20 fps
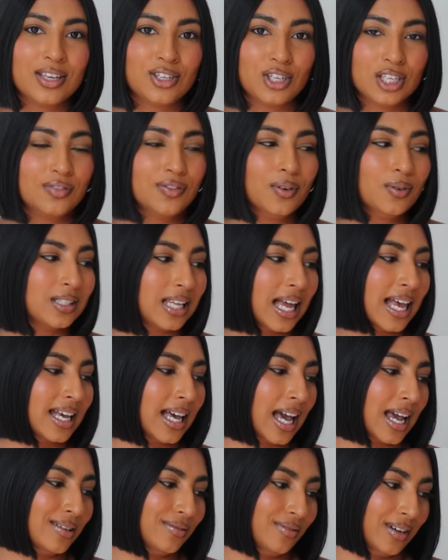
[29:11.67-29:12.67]
It just feels like
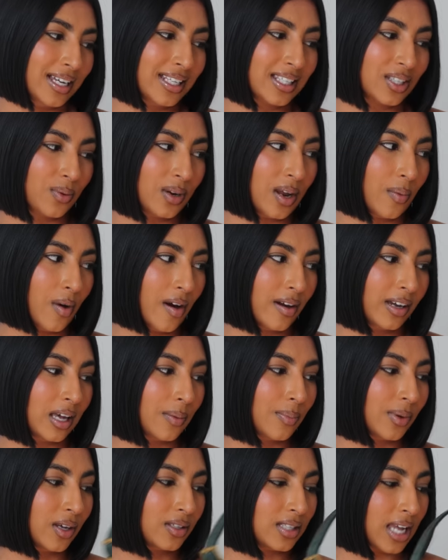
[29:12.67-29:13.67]
a risk when I'm wearing
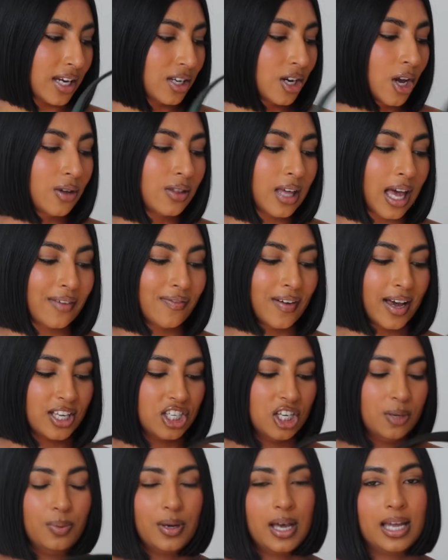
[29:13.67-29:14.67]
it because I know that if I
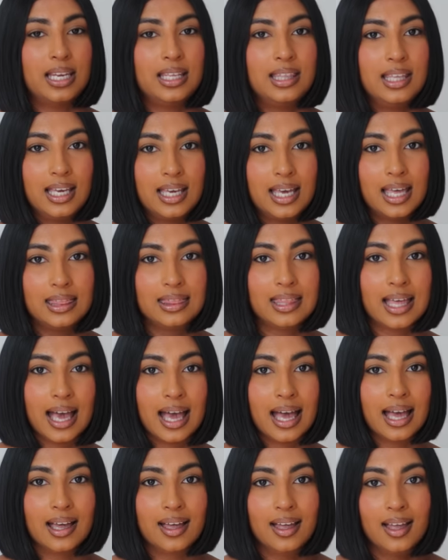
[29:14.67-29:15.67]
actually put anything in
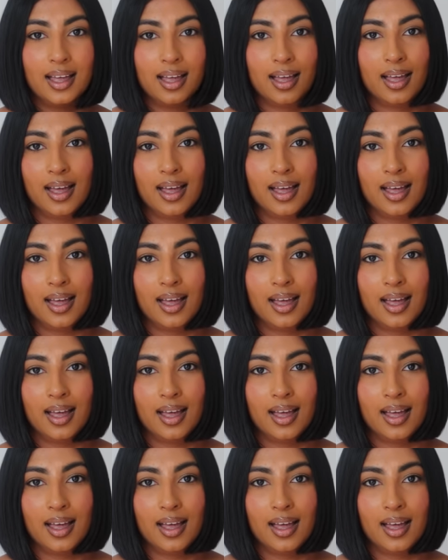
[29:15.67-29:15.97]
there